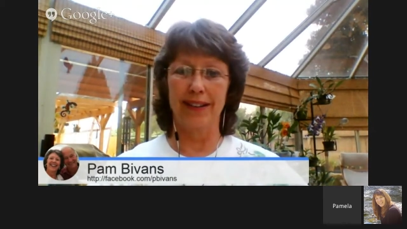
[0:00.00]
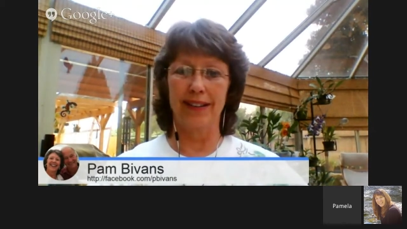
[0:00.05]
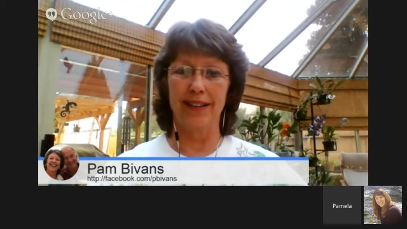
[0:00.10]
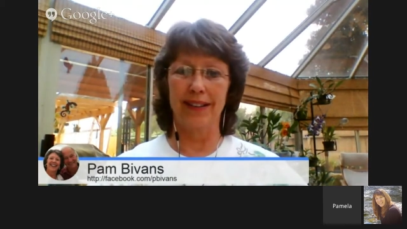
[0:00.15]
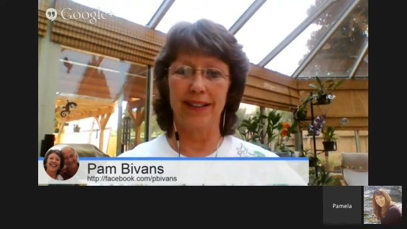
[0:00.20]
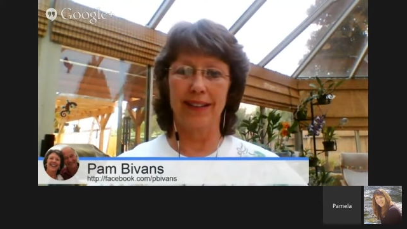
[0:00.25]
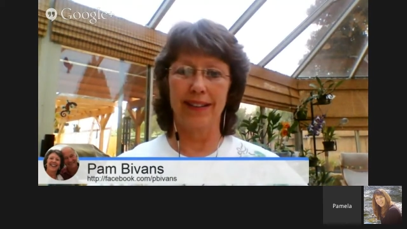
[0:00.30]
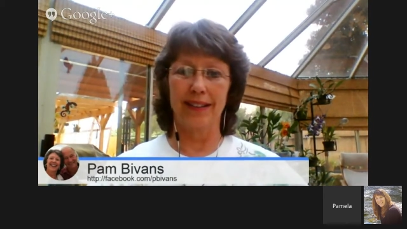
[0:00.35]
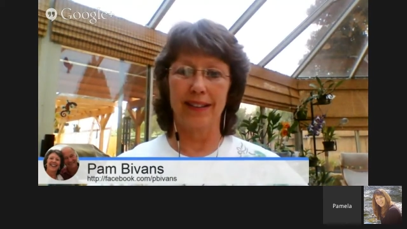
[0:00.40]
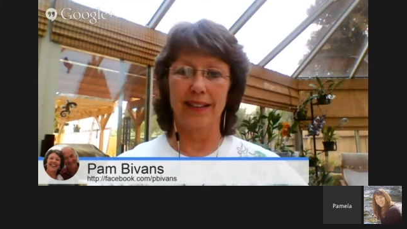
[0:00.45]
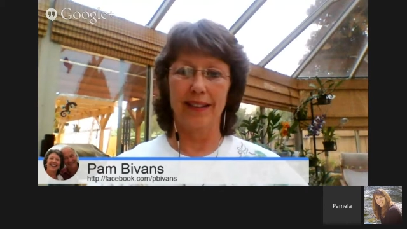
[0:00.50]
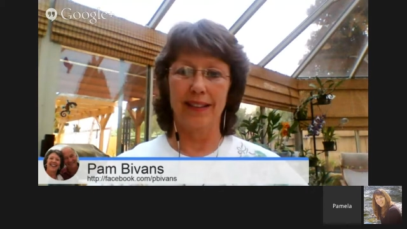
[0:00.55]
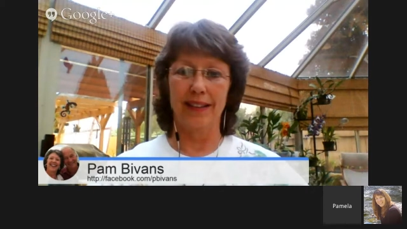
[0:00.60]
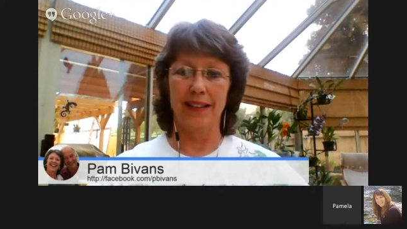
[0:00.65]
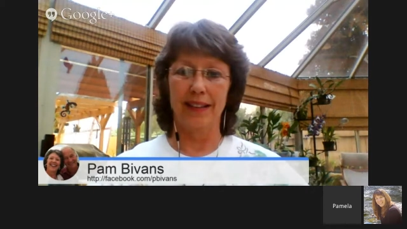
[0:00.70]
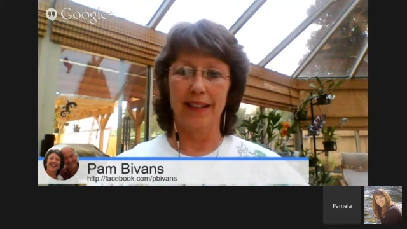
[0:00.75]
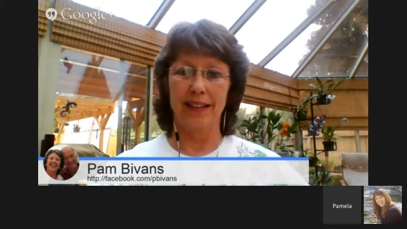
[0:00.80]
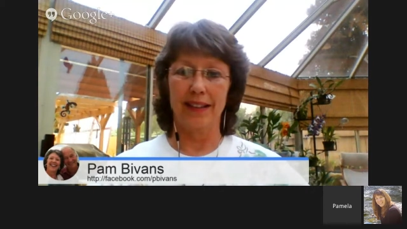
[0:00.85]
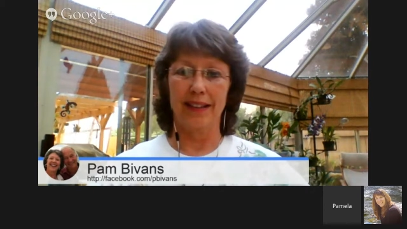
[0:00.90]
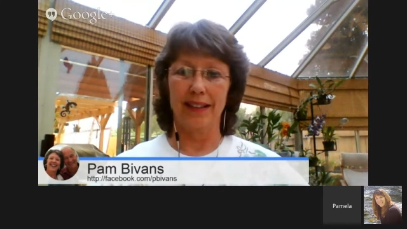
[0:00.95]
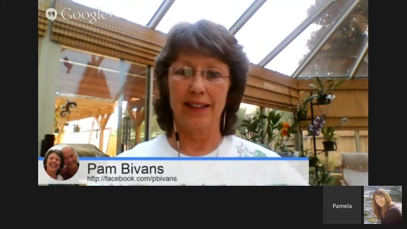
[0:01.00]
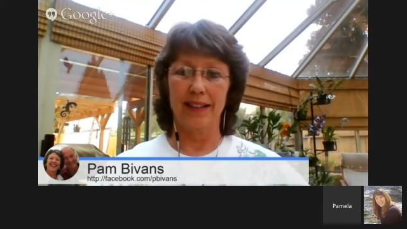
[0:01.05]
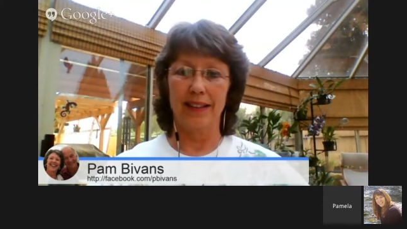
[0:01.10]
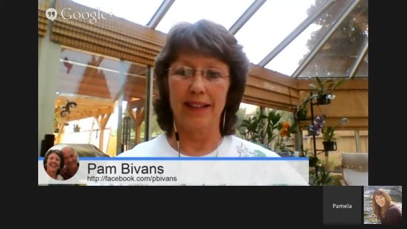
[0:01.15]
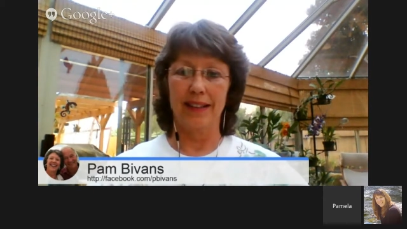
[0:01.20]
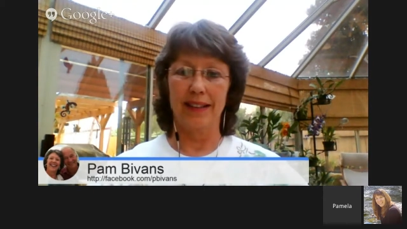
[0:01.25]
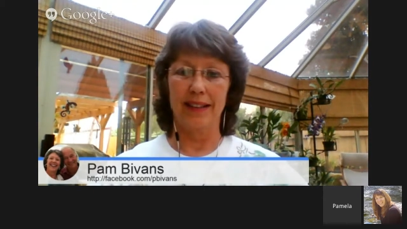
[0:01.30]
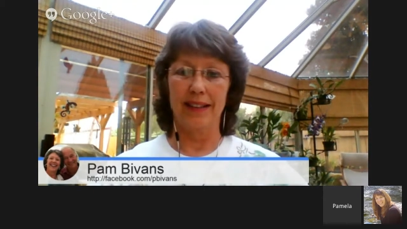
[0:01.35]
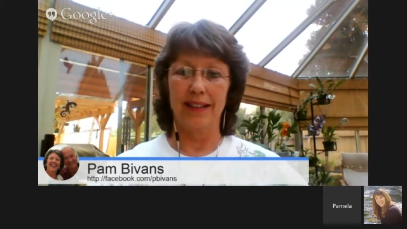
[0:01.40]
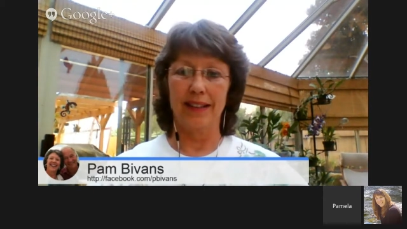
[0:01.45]

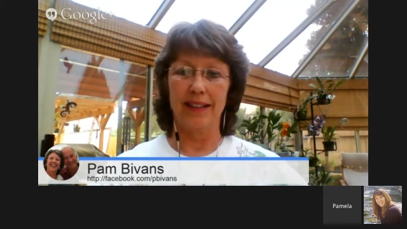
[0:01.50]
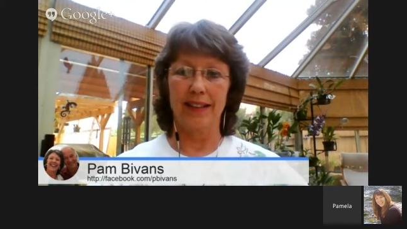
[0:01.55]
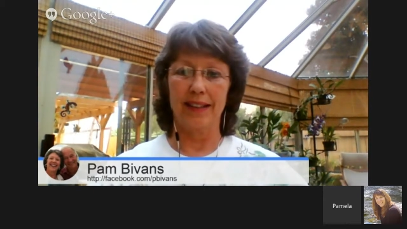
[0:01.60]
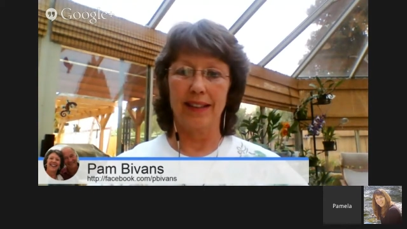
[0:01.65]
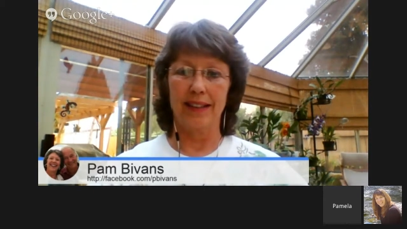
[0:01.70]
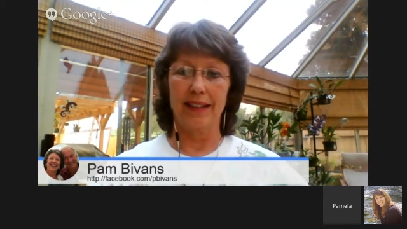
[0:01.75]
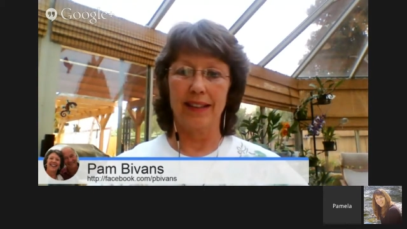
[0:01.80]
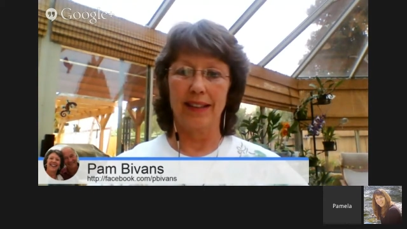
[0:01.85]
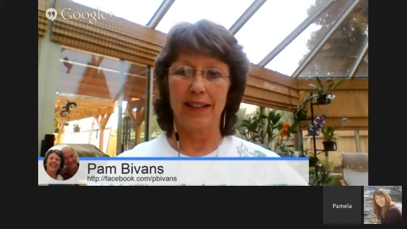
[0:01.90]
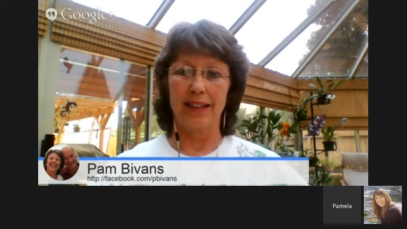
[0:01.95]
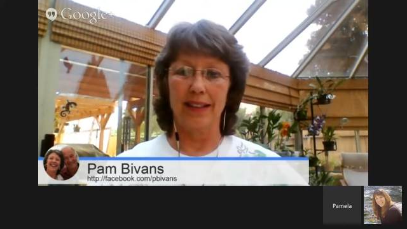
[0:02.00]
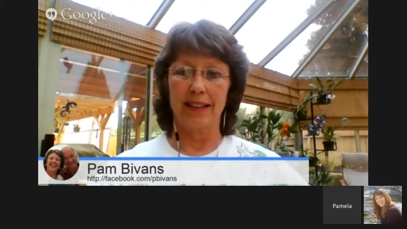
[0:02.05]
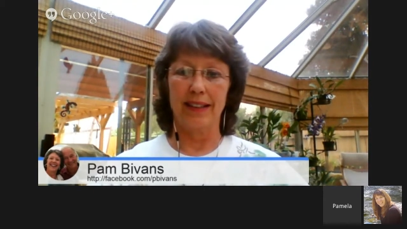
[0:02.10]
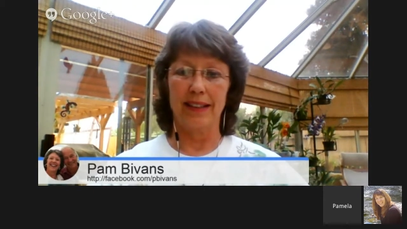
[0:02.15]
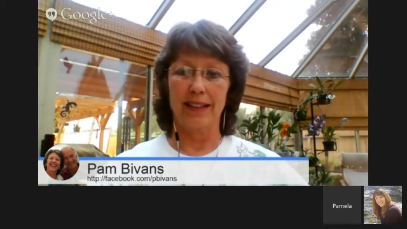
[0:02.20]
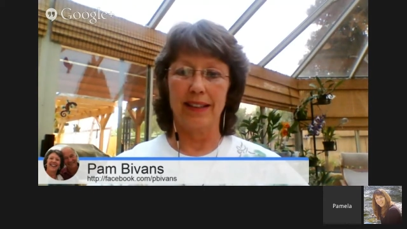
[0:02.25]
Nobody speaks.